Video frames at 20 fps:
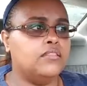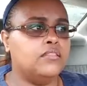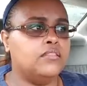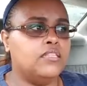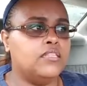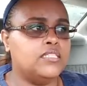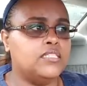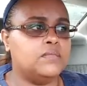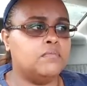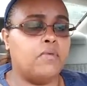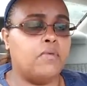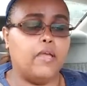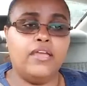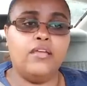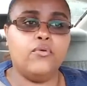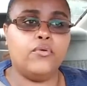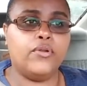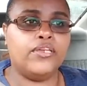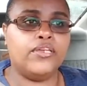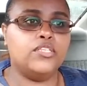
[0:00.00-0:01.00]
these
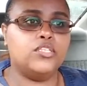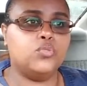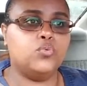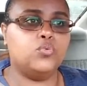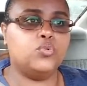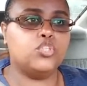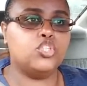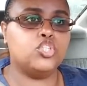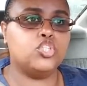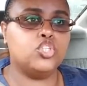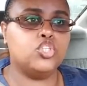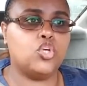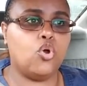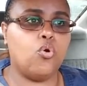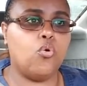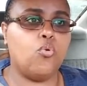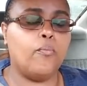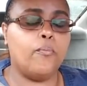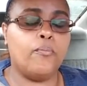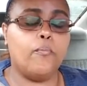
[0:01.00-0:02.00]
migraines were
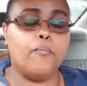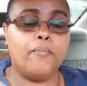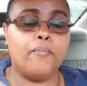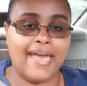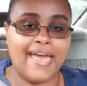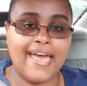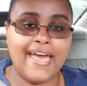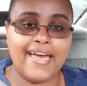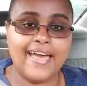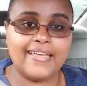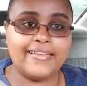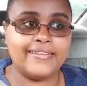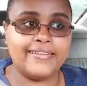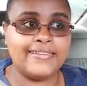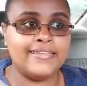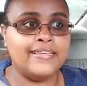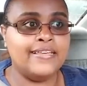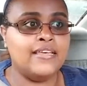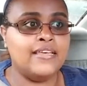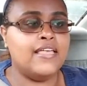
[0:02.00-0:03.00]
so bad
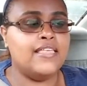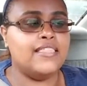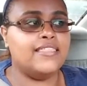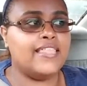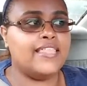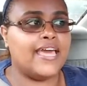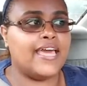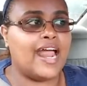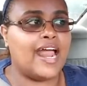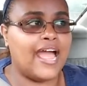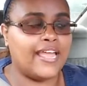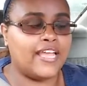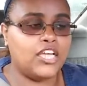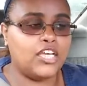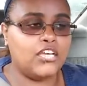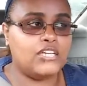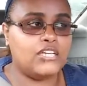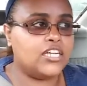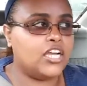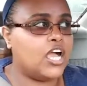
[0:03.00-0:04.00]
that I
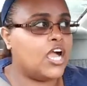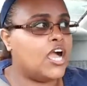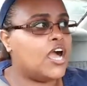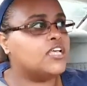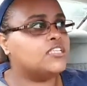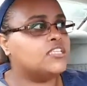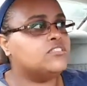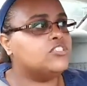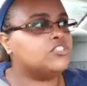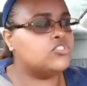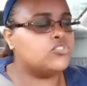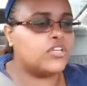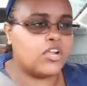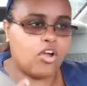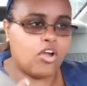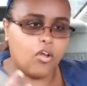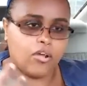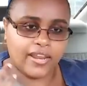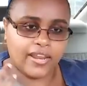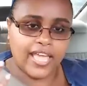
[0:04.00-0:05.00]
couldn't
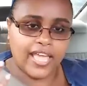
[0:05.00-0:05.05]
concentrate on